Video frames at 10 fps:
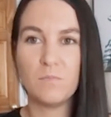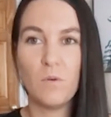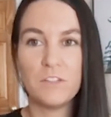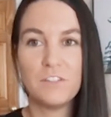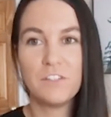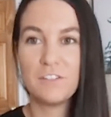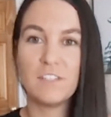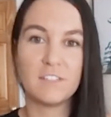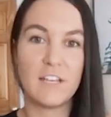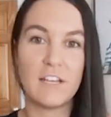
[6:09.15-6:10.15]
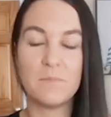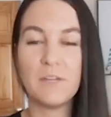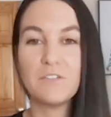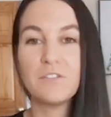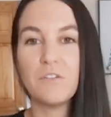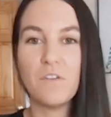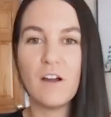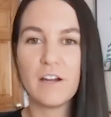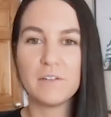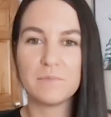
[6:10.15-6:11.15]
what's your success been so
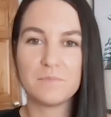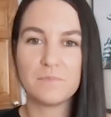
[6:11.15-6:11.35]
far?